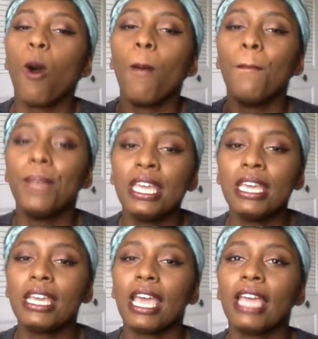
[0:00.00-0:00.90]
so
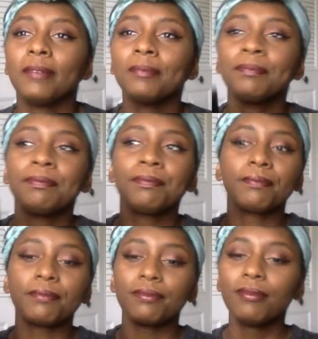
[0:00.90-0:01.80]
big, and
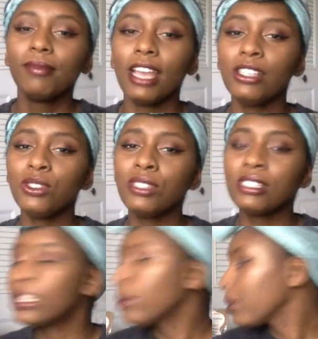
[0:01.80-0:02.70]
as you can
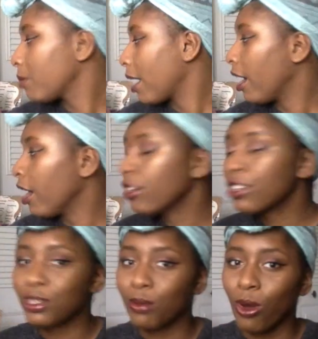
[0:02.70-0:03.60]
see with my
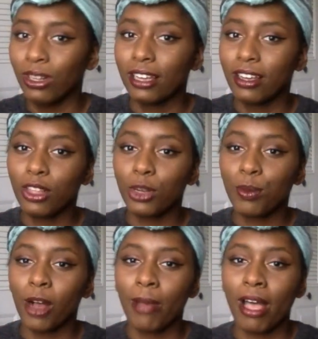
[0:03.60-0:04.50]
other small like
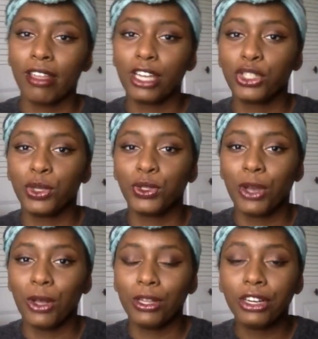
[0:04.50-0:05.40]
Colourpop palette I showed
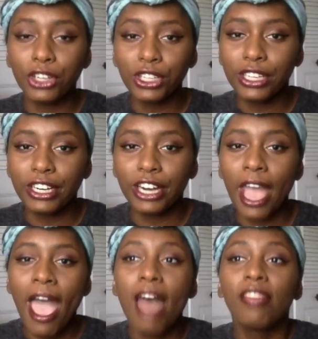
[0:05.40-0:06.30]
you earlier,
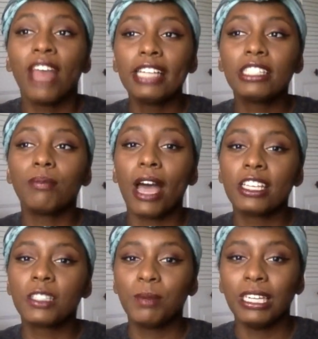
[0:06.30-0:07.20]
that's
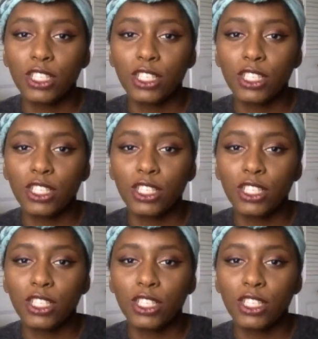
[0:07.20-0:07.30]
my speed.